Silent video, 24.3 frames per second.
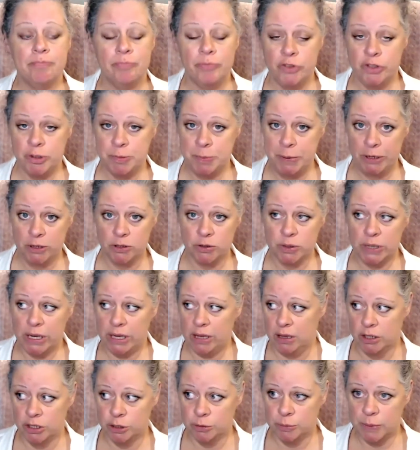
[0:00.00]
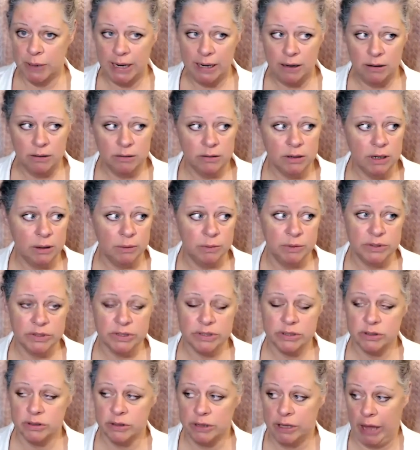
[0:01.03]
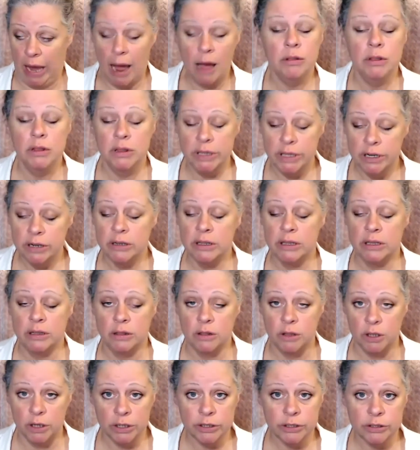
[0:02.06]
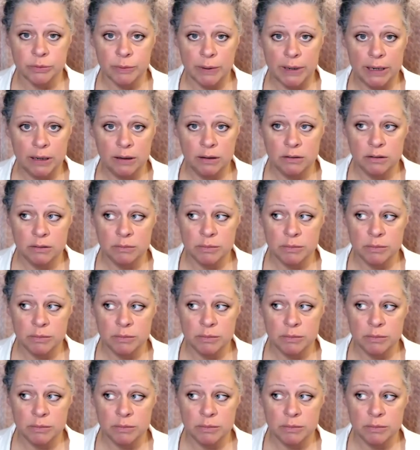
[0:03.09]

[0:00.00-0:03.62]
Spiritually, I looked around. I literally looked around.